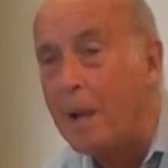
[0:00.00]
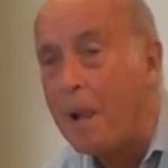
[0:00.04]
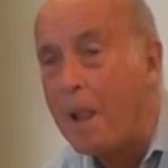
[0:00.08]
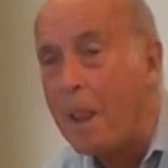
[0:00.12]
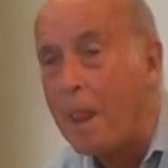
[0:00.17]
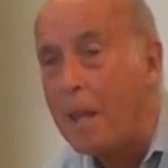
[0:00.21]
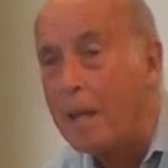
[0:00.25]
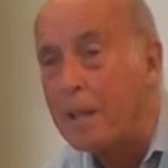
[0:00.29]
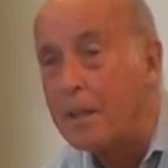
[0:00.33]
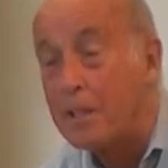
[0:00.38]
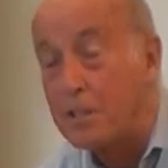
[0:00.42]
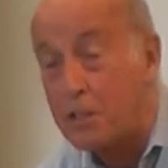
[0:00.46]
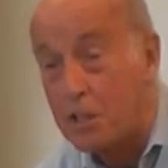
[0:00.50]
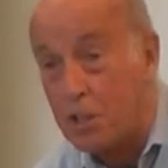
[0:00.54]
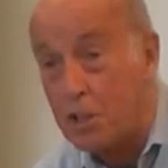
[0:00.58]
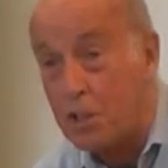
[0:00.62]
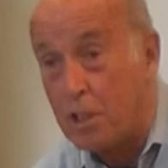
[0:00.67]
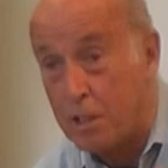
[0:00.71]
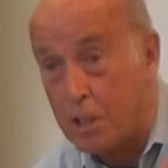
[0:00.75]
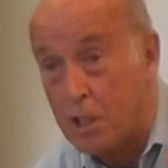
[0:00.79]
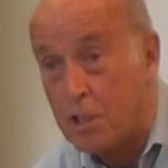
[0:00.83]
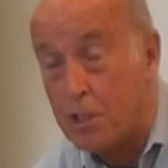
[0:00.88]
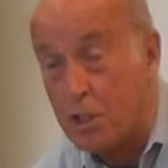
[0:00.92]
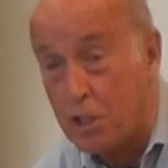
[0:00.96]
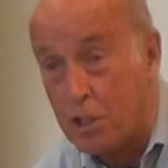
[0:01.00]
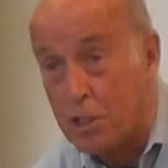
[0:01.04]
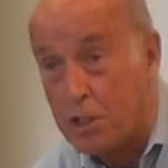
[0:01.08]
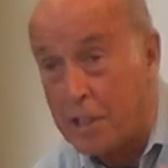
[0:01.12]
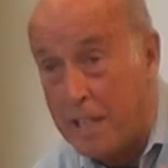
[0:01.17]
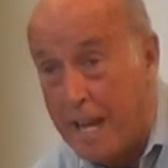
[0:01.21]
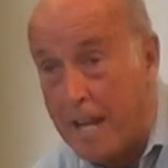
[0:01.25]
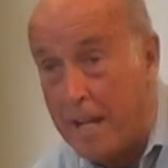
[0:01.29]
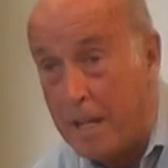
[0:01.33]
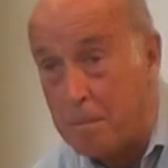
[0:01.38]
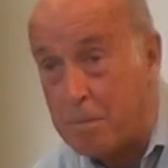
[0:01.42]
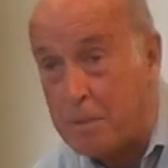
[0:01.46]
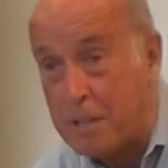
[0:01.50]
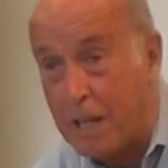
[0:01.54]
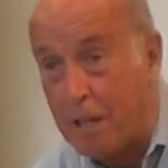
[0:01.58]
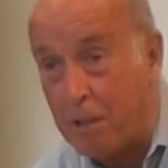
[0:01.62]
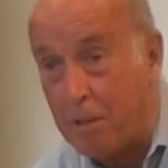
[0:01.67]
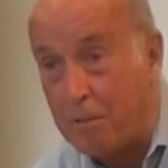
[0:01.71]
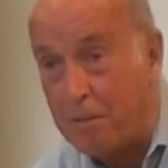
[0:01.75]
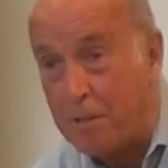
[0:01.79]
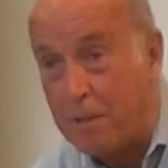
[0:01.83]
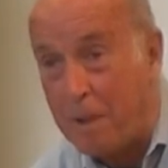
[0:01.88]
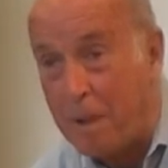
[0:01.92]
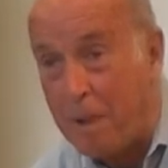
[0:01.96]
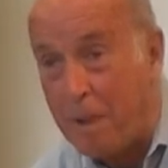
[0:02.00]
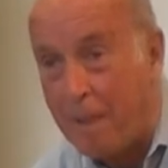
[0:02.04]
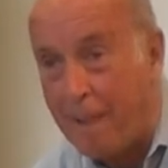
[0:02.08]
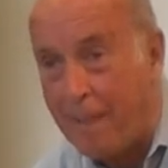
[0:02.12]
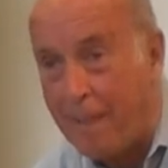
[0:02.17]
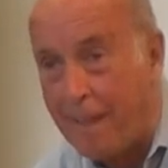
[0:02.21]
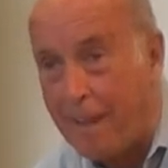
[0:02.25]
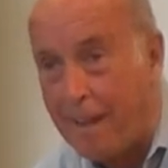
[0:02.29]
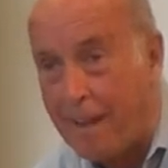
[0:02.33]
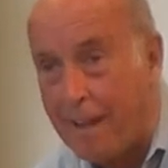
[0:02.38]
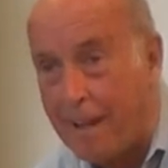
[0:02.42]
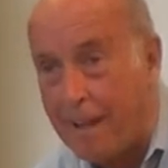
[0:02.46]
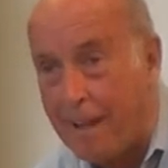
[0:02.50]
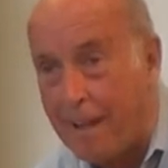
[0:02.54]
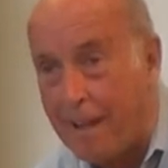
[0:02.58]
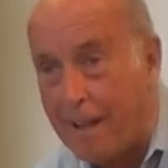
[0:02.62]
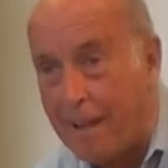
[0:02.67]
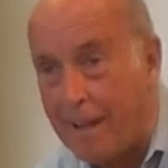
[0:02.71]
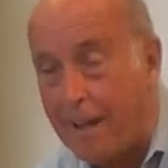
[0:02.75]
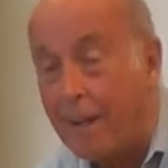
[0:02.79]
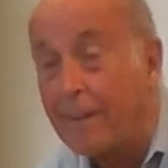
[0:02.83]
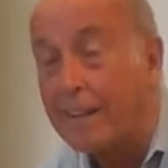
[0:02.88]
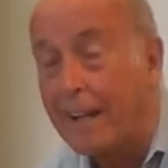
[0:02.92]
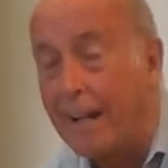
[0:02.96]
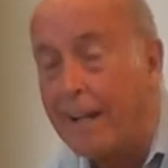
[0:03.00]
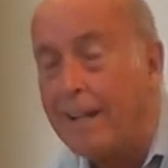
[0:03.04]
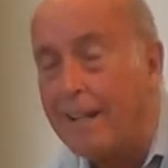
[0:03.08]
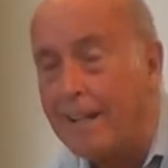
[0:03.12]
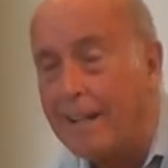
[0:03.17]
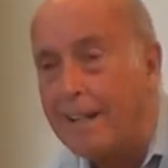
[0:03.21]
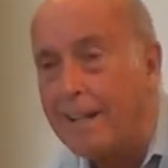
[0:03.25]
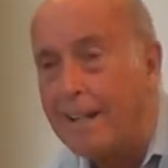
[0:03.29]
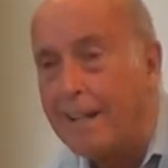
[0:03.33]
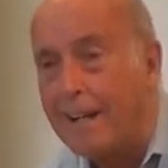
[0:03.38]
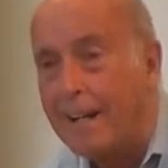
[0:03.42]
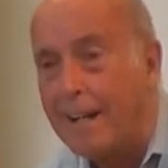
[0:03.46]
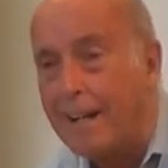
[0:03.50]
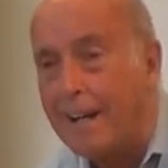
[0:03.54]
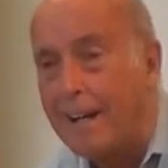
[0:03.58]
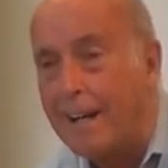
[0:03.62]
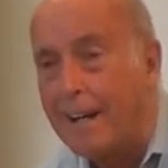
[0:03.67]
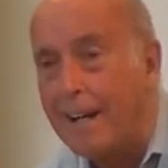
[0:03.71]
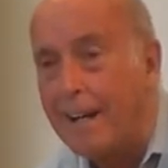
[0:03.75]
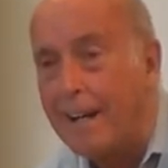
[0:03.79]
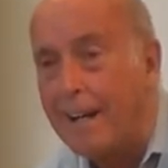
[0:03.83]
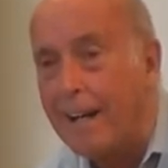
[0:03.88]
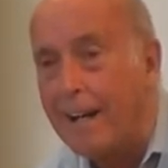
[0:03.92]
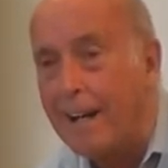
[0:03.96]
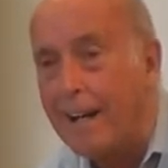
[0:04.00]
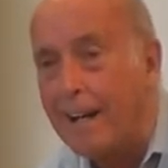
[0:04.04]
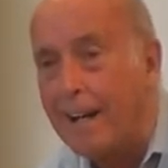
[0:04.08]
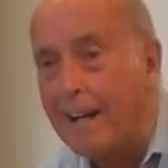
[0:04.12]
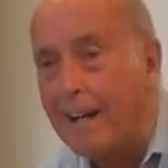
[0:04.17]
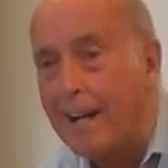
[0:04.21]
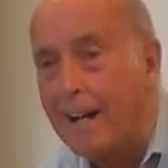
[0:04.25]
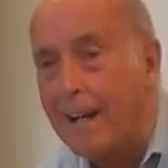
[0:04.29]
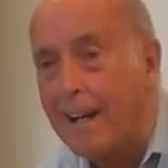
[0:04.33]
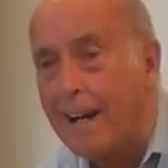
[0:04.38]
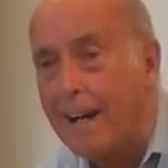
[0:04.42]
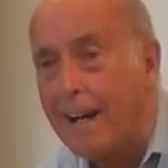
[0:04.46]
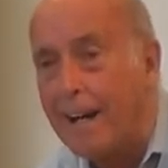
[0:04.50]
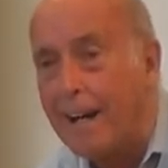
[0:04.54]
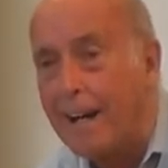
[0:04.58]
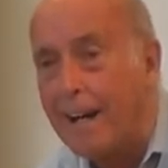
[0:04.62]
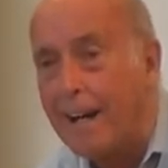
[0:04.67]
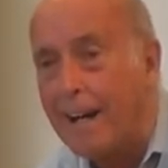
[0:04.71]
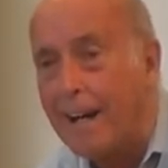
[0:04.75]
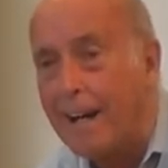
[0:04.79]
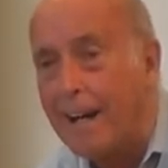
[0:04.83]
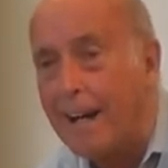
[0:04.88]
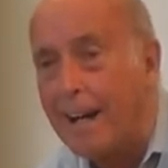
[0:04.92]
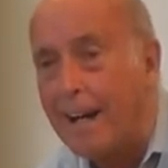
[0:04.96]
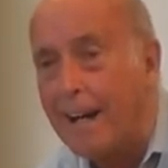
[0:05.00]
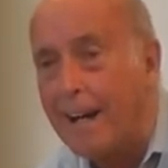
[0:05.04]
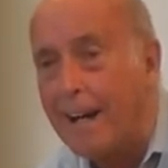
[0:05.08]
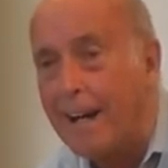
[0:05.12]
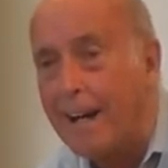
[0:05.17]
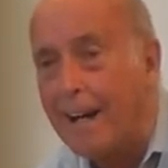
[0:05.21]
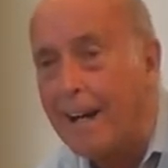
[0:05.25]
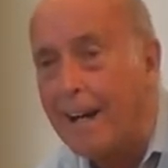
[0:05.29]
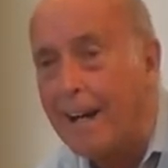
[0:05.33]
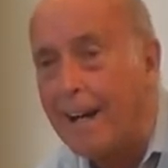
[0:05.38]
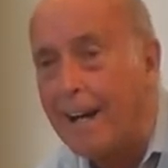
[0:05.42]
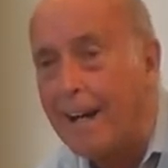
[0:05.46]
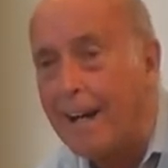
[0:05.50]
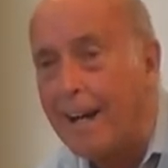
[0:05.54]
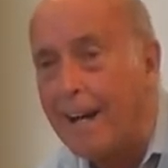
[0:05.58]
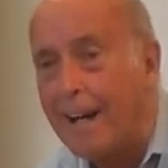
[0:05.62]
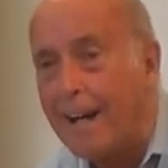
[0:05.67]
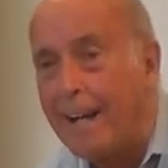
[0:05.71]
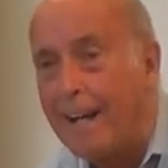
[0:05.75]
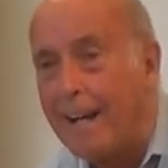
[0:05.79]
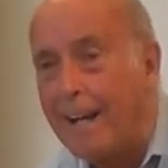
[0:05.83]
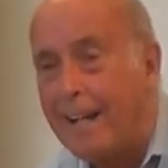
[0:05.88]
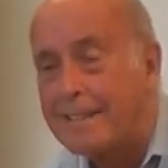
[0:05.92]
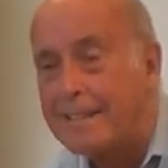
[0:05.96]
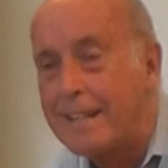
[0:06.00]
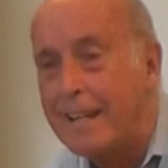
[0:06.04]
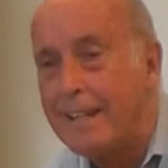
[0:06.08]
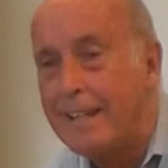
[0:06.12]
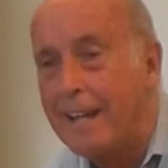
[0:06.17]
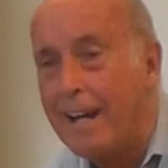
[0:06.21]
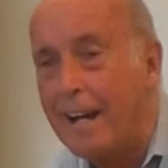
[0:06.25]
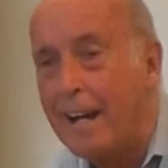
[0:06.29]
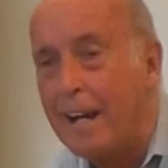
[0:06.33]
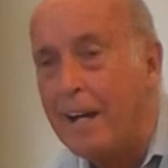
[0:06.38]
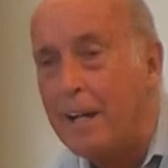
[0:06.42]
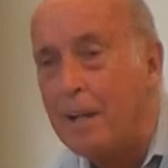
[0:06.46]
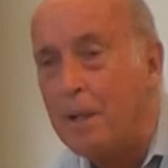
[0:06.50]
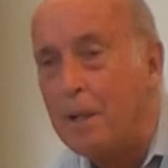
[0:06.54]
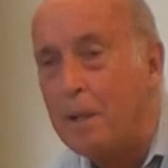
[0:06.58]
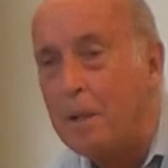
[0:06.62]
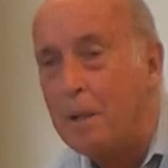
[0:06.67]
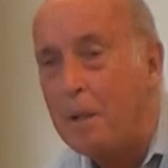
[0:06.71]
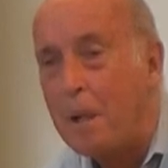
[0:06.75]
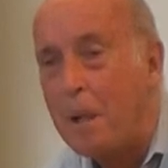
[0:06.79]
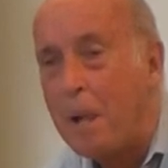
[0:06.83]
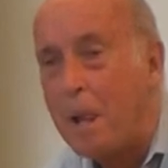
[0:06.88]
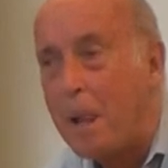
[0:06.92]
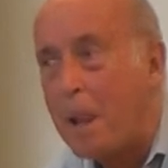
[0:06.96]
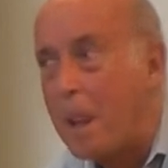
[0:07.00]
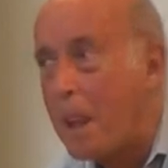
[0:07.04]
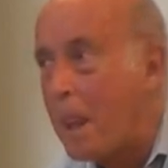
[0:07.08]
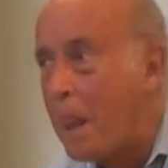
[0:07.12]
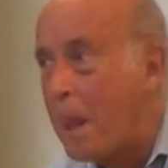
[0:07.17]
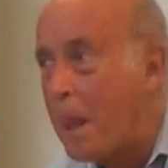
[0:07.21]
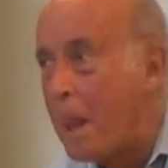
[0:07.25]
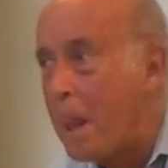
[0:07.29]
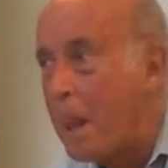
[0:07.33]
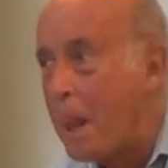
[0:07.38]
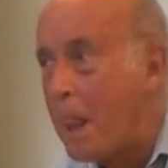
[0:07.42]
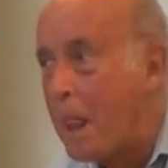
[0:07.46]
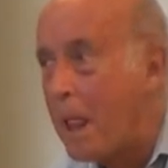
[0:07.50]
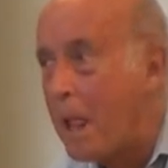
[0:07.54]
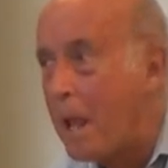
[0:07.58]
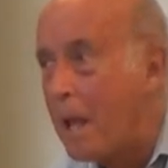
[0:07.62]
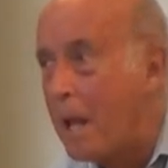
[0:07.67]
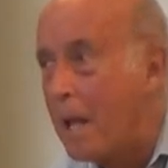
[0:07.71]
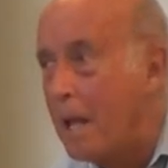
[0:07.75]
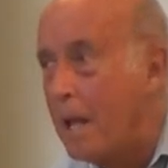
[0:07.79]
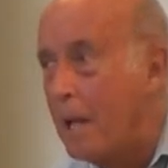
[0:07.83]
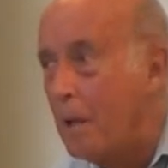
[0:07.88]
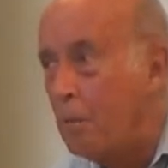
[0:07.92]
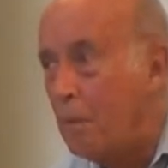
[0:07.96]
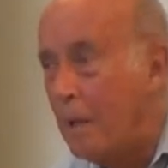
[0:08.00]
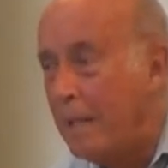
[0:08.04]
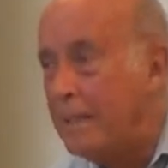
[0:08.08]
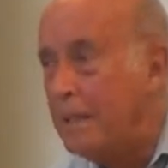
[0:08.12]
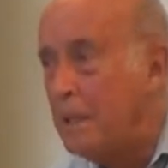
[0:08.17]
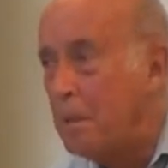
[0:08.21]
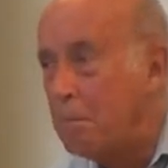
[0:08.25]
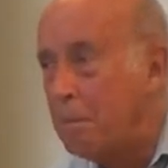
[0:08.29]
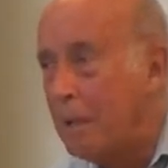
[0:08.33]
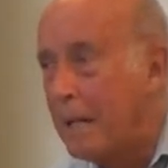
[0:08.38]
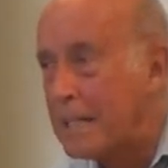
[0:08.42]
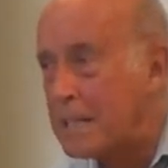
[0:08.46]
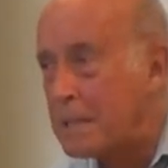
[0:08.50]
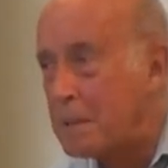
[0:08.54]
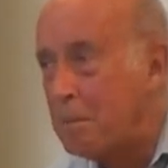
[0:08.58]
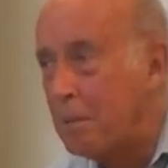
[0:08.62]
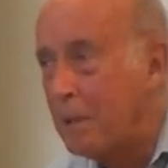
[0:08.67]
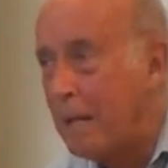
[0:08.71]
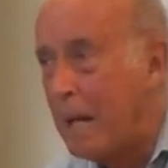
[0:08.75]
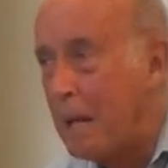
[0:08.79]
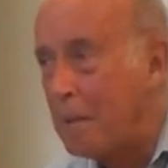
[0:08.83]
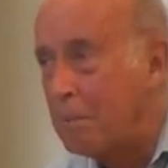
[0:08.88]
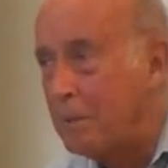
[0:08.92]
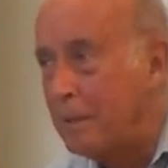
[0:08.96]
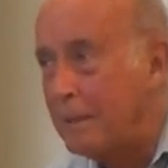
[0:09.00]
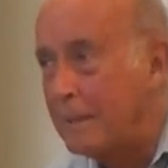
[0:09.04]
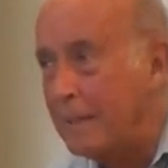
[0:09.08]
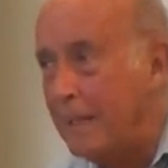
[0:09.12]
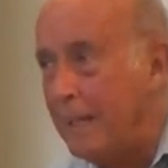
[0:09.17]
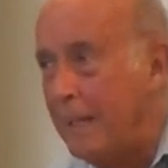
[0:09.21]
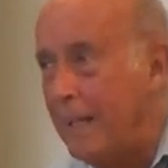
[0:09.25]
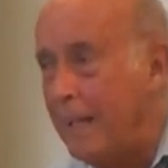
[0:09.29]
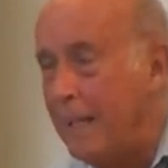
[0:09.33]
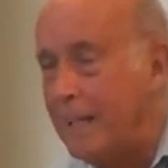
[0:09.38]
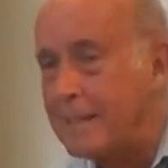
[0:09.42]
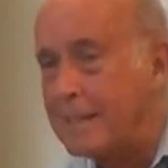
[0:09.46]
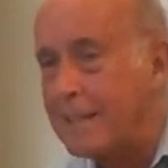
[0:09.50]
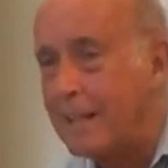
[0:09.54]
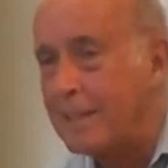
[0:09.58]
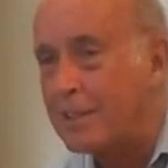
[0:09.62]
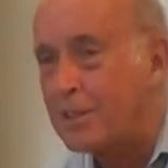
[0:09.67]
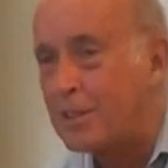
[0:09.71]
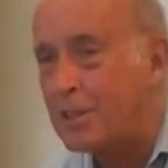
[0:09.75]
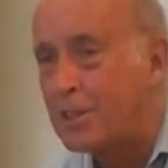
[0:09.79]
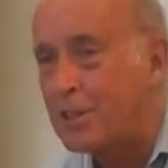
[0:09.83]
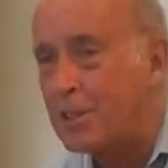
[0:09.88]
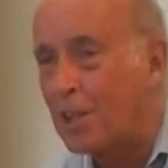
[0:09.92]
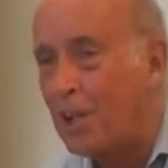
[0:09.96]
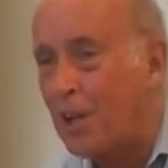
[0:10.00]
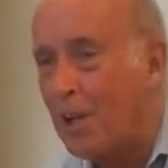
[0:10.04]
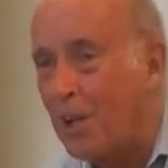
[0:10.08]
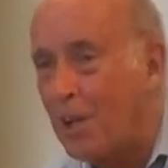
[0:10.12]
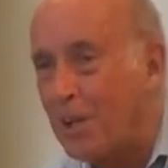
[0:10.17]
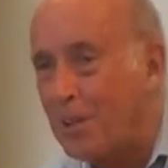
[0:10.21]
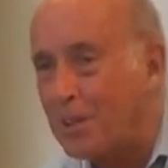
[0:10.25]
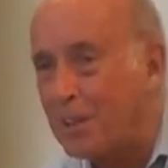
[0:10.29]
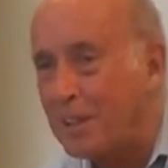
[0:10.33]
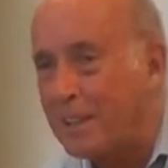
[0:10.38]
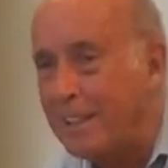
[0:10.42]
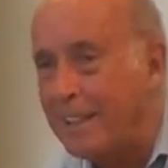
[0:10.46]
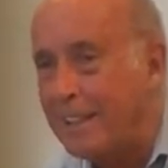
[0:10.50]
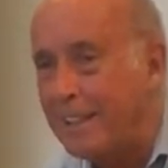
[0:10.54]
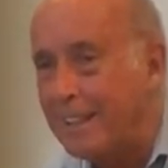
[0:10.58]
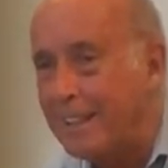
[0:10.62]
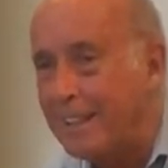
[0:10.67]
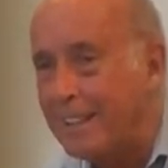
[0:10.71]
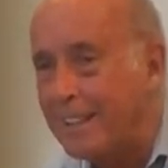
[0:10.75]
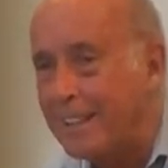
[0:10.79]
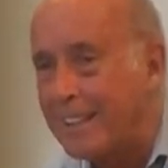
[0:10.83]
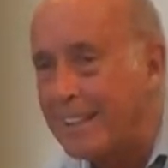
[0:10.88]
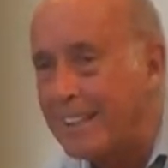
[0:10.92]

Uh, this, oh, is, this is Stan himself. Yeah. Okay. He wrote this. Anyway, so if, you know, you get that book. When, it's in there. When the impossible happens. When the impossible, when happens. The impossible yeah. It is a totally,